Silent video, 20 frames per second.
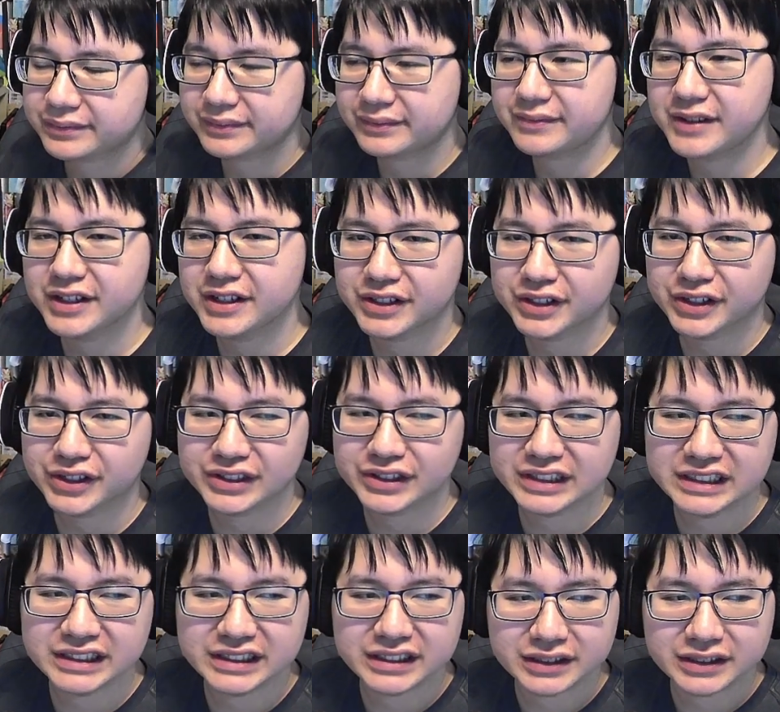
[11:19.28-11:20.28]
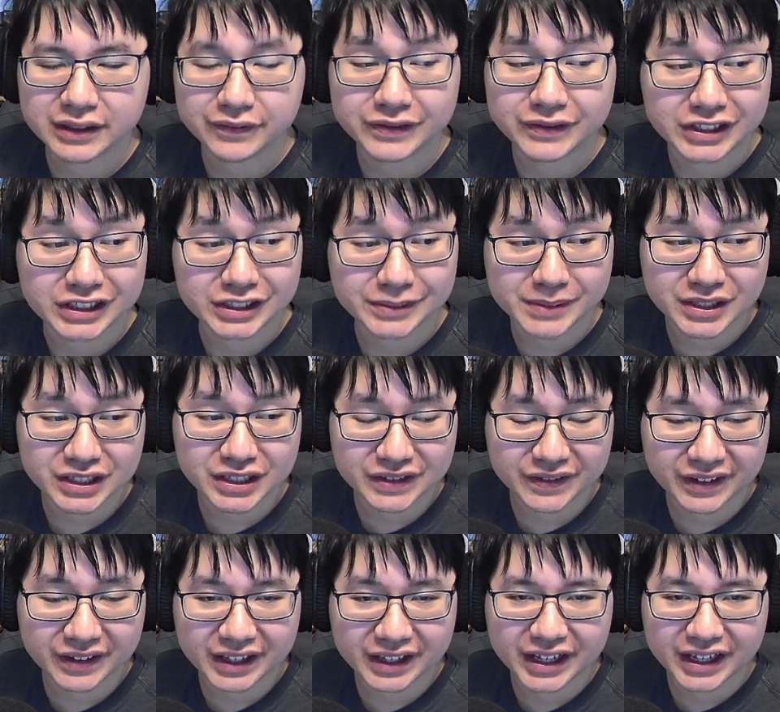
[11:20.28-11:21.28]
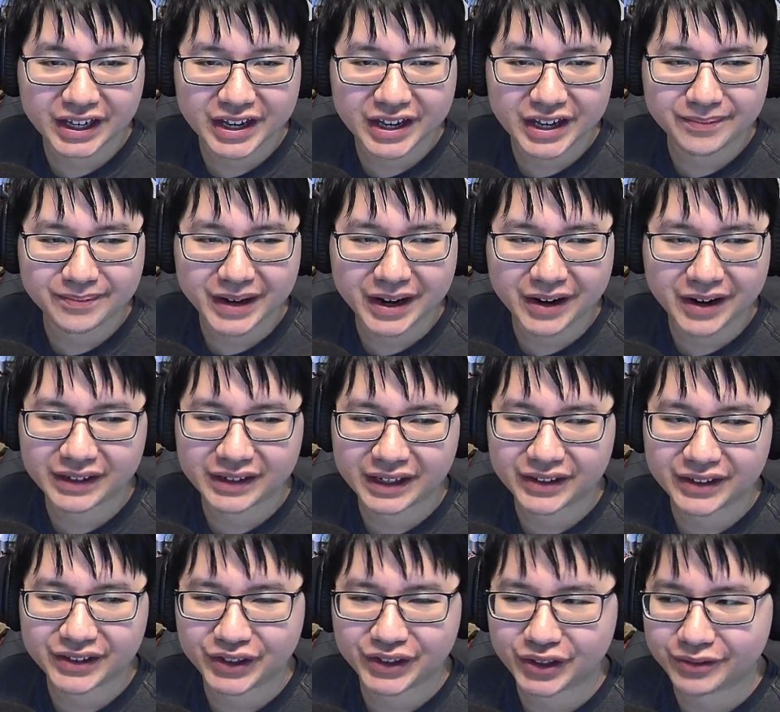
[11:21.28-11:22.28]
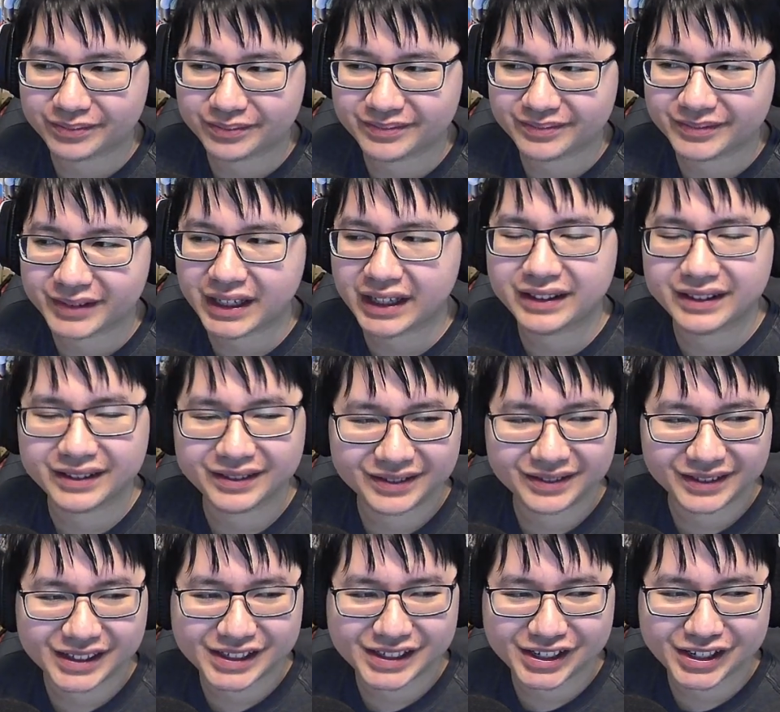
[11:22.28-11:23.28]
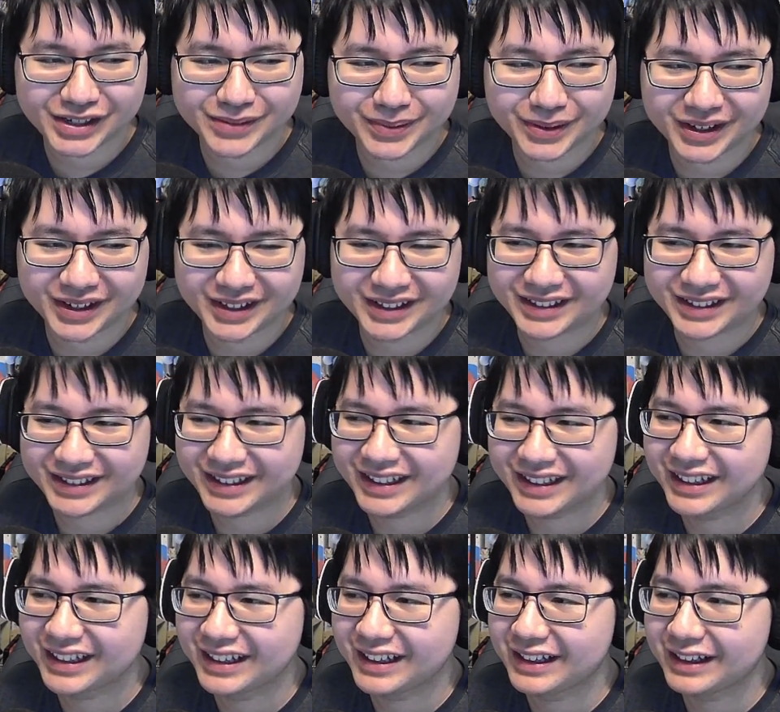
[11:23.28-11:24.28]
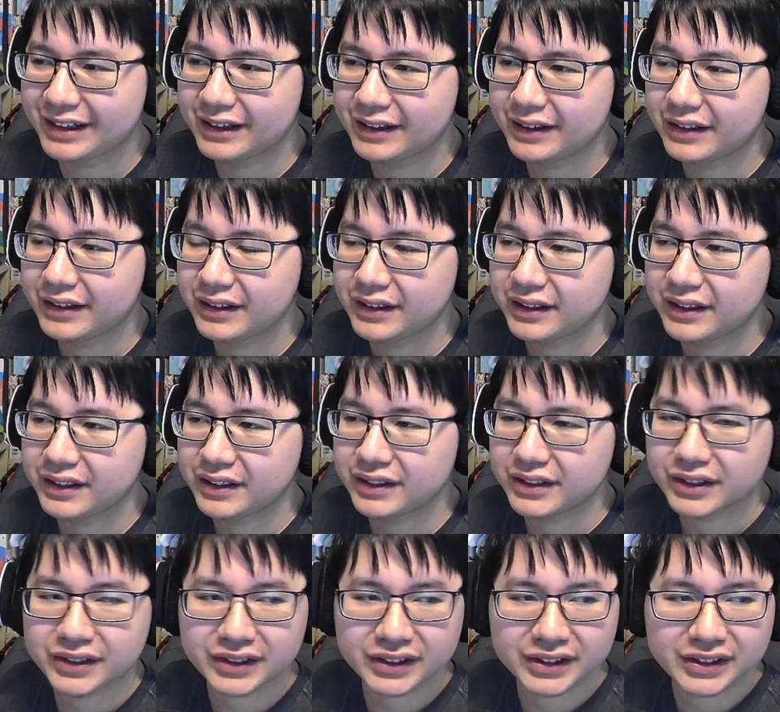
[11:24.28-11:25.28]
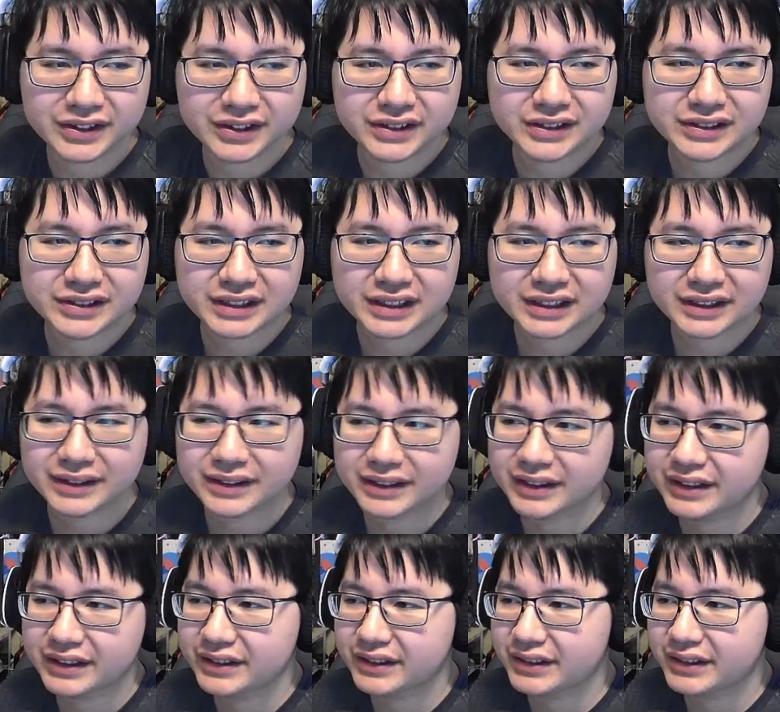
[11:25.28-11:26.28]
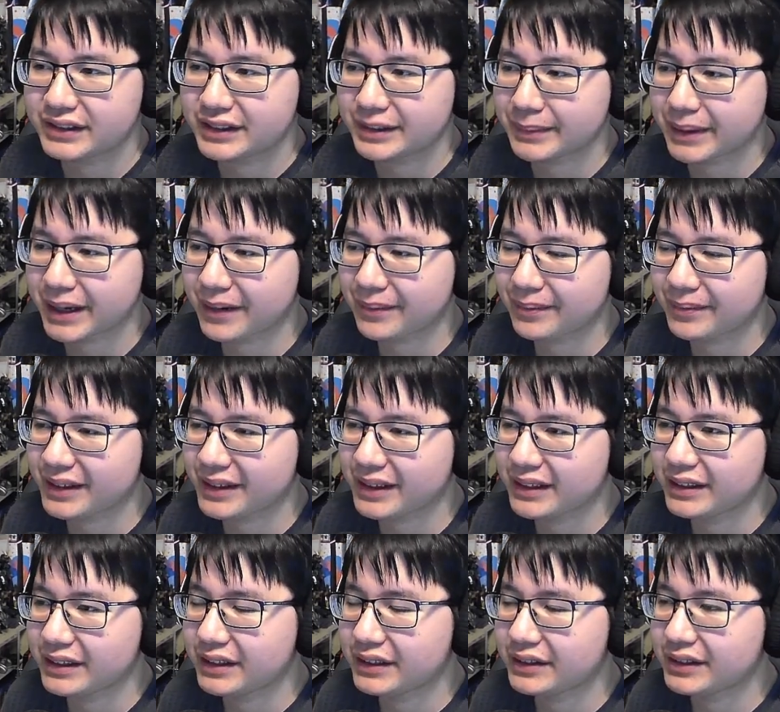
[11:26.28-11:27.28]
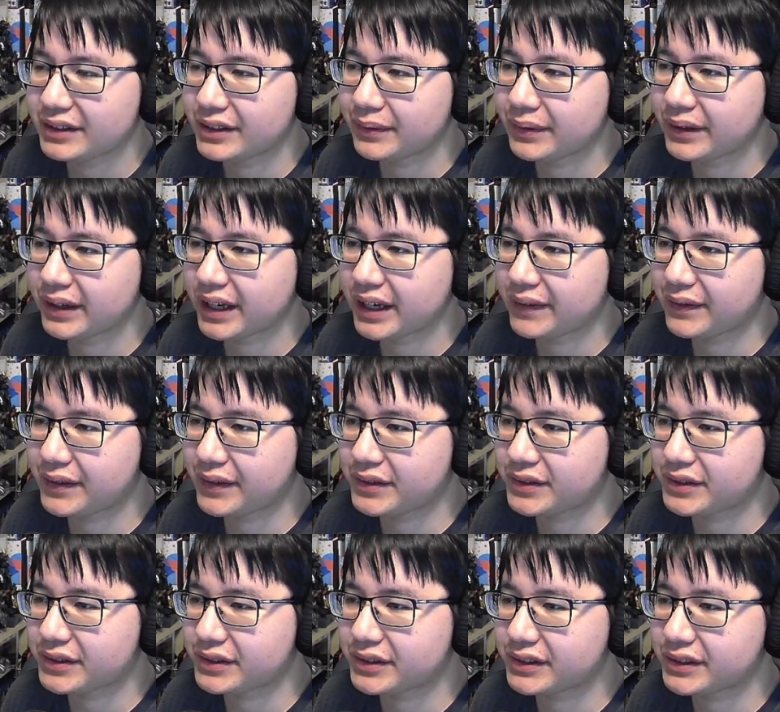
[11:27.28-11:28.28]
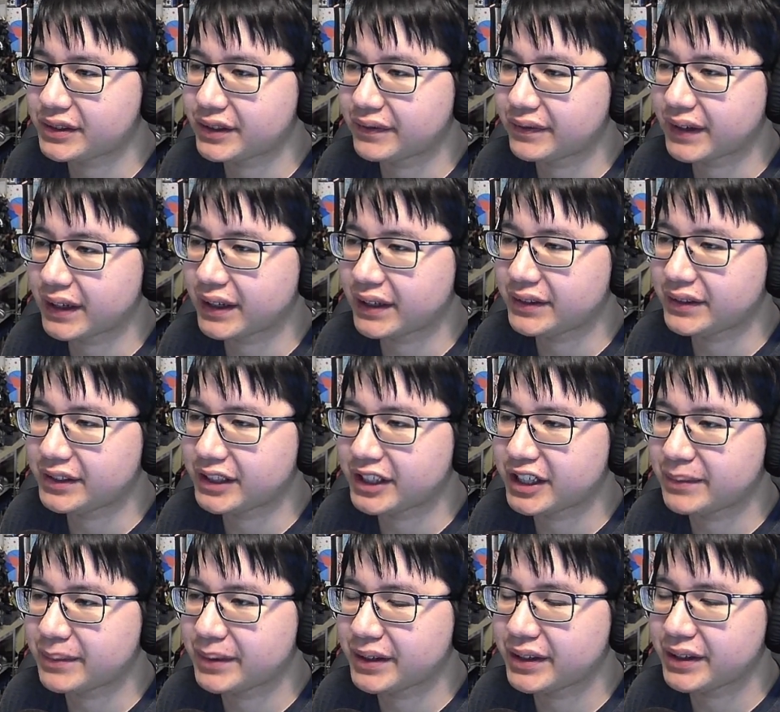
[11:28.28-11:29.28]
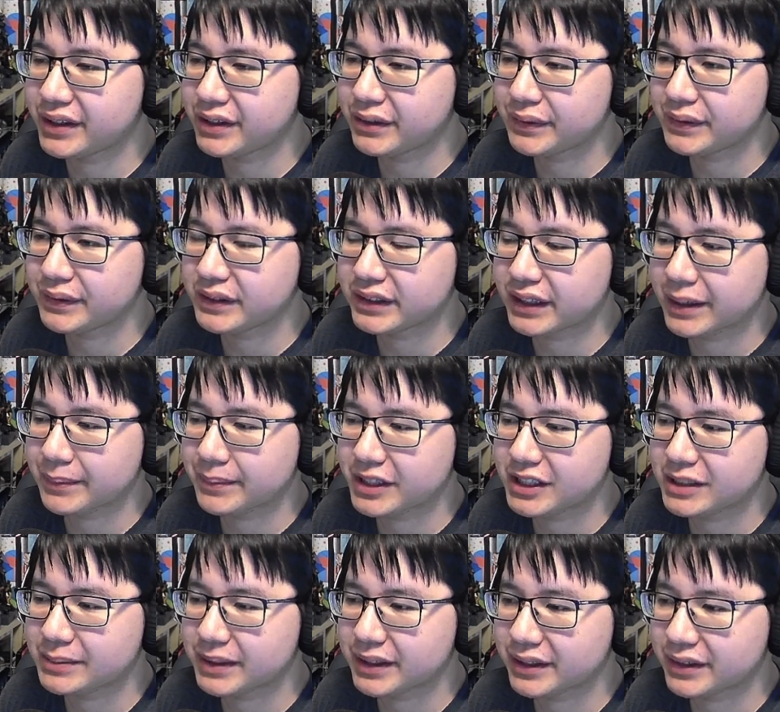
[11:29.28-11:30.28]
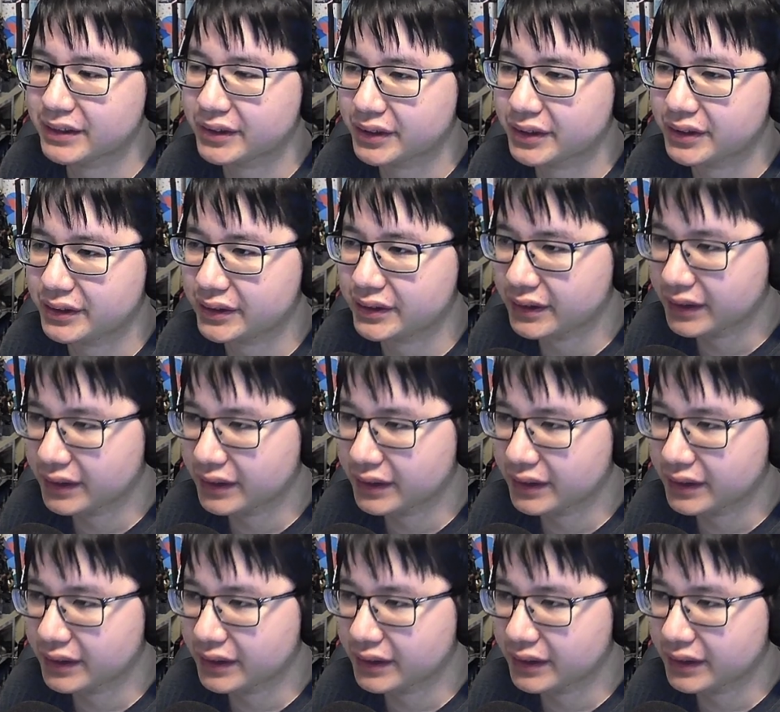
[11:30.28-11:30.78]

So since it's the first mission of the game, I would like to get the skill point. So here's the map. So we have control of Elzam here with his Genpis Mark II.